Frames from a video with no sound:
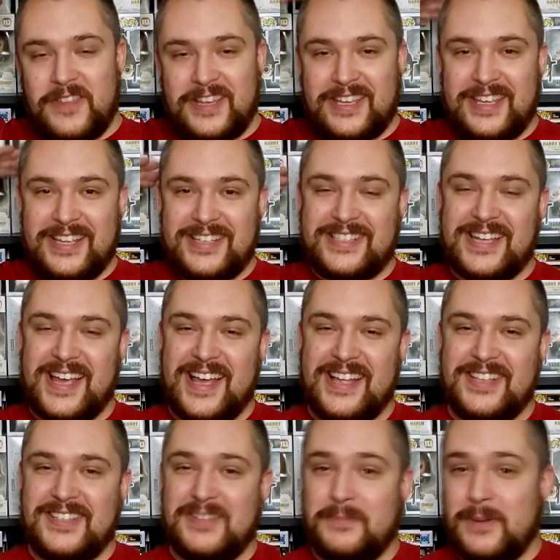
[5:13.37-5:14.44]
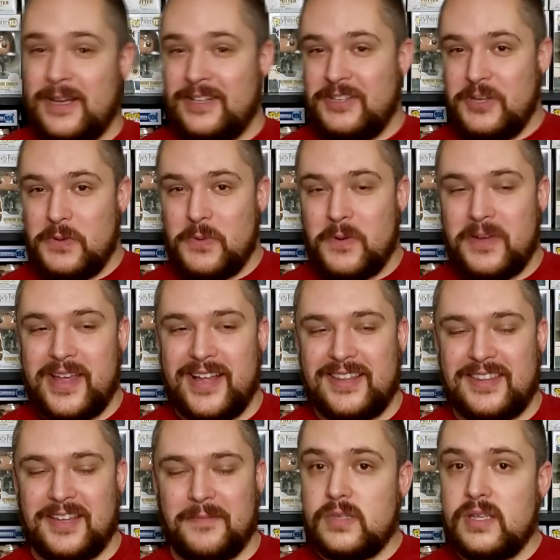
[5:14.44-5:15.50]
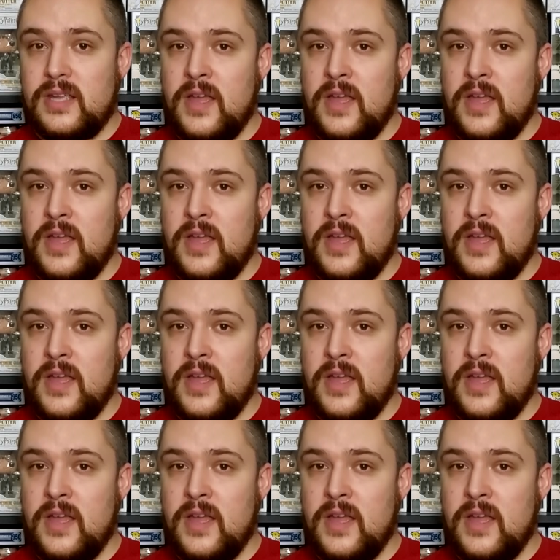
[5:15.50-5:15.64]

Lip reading: kids' heads, but you will get them.